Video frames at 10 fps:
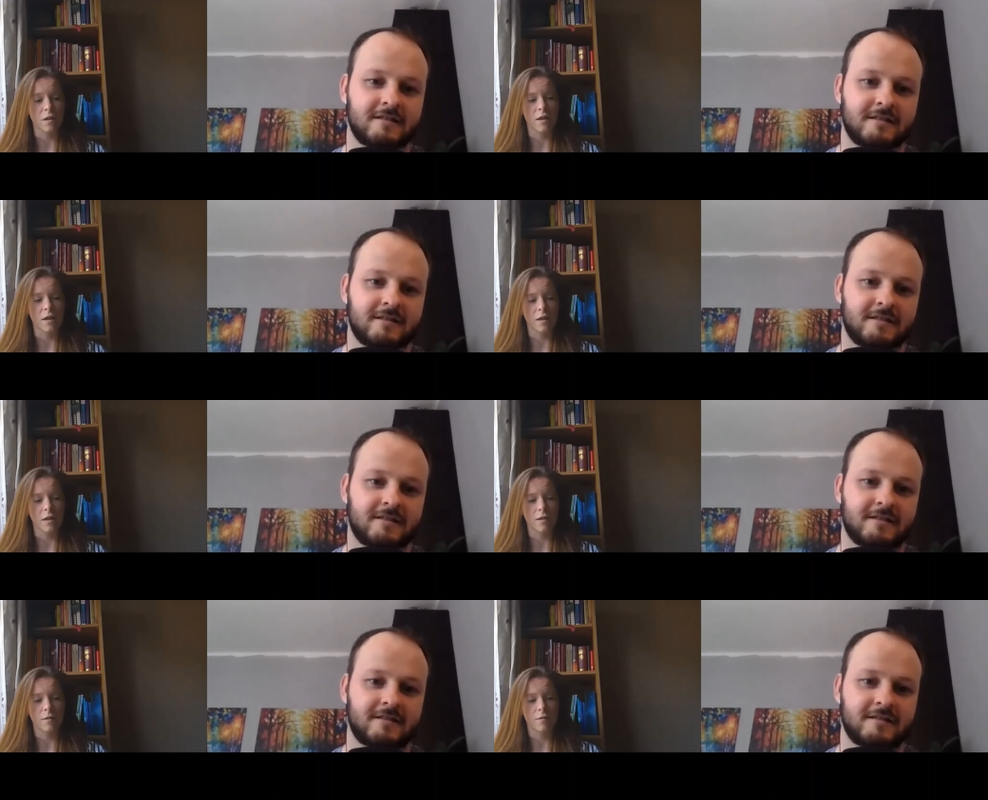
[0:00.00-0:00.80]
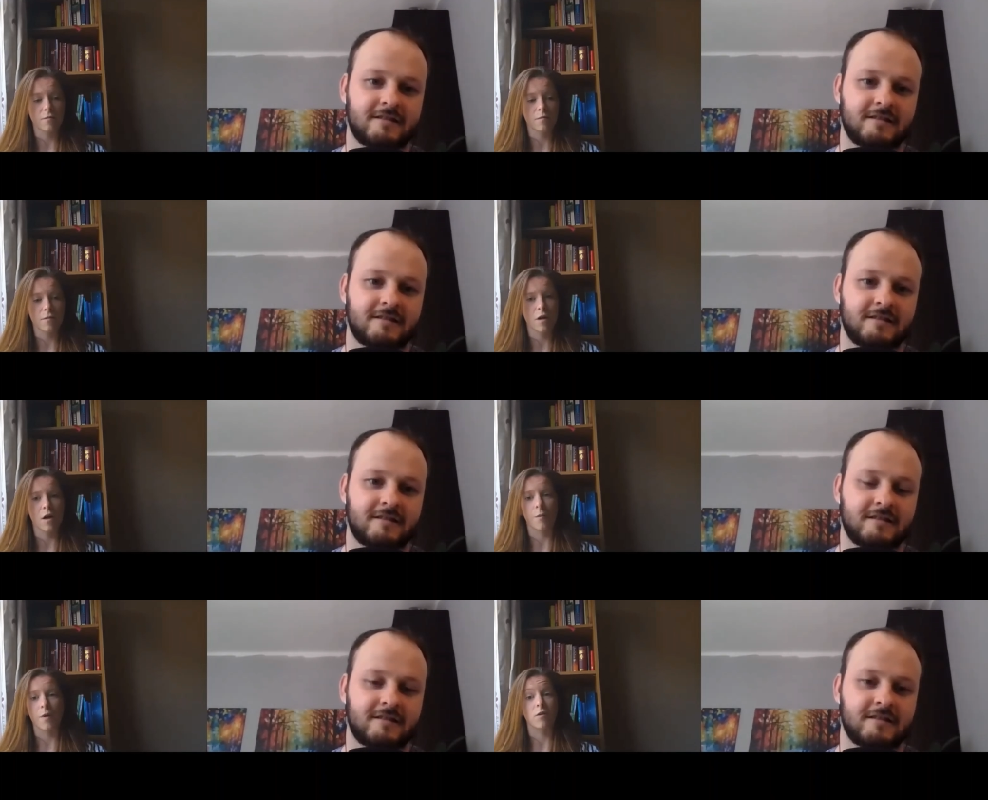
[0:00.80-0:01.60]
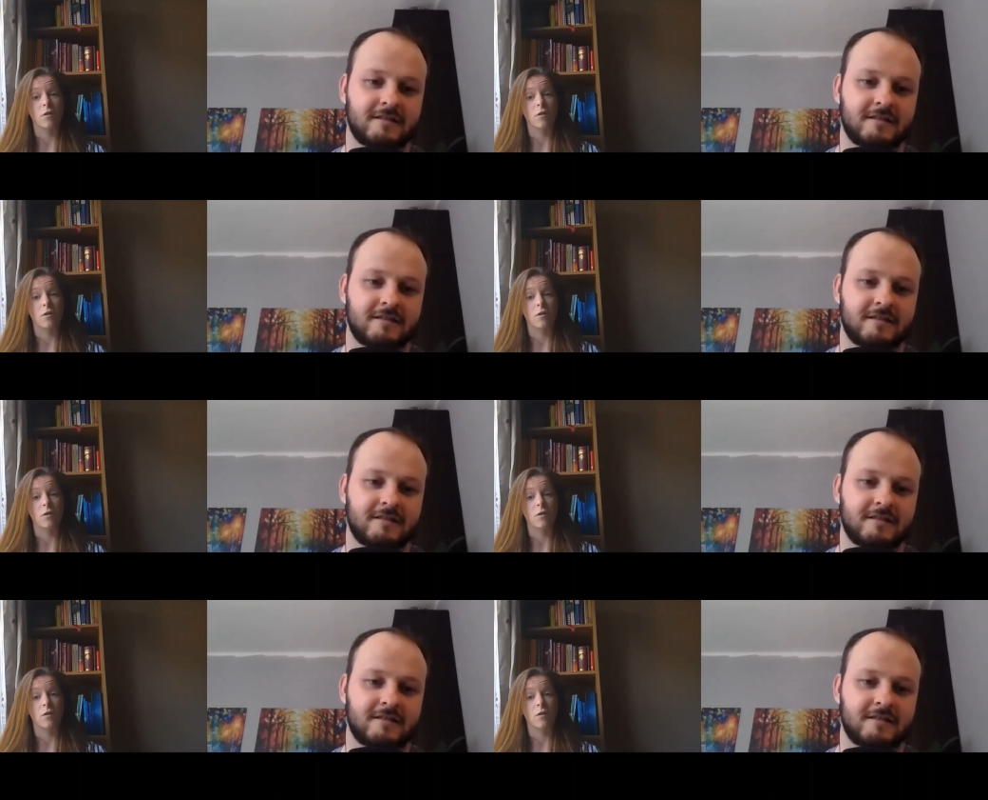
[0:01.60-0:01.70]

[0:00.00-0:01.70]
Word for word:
Speaker 1: I care about